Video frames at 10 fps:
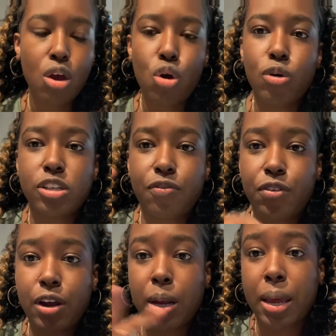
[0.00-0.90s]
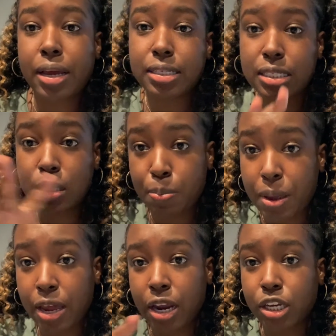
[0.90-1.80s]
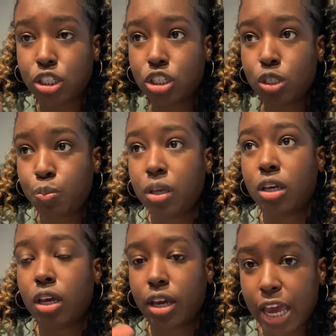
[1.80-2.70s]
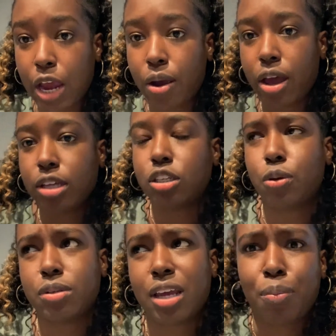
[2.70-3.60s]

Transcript: was a very like Spanish speaking area, so it was like